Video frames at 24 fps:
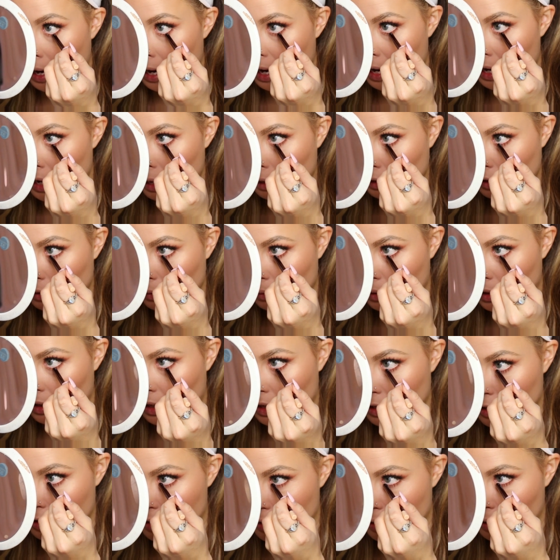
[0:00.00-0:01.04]
and you can
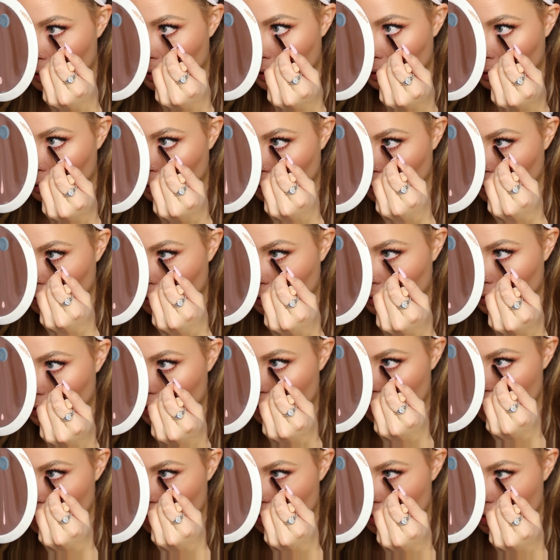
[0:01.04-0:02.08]
actually like
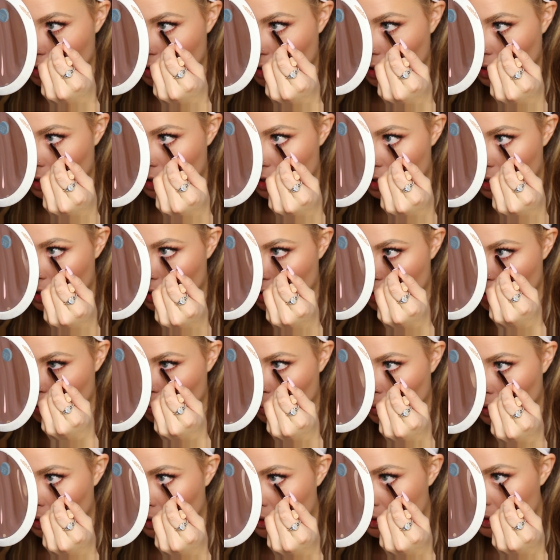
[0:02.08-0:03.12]
literally just touch this one.